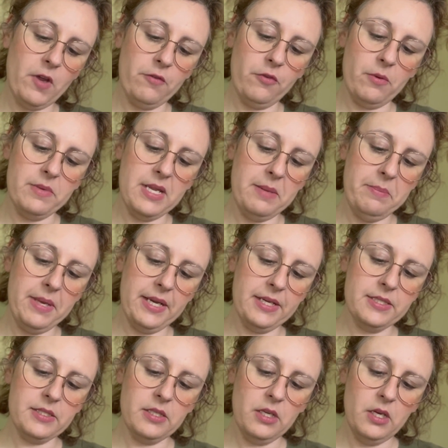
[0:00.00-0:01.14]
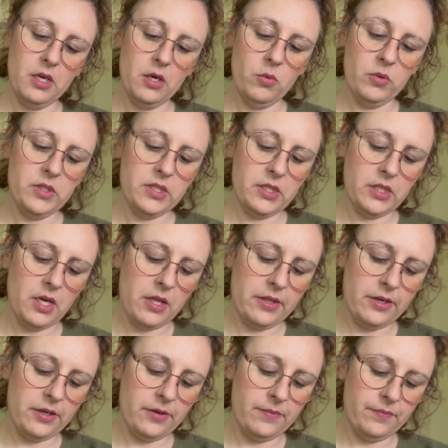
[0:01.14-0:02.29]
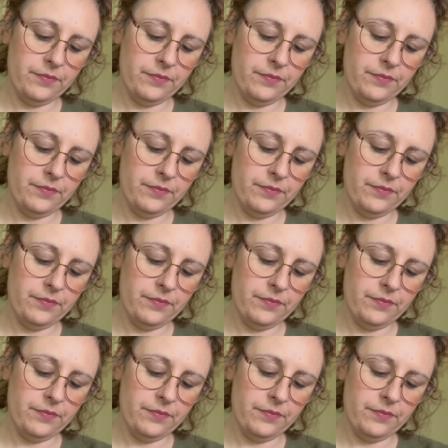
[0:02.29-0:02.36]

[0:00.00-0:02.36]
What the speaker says: from Knit Picks. What's the color?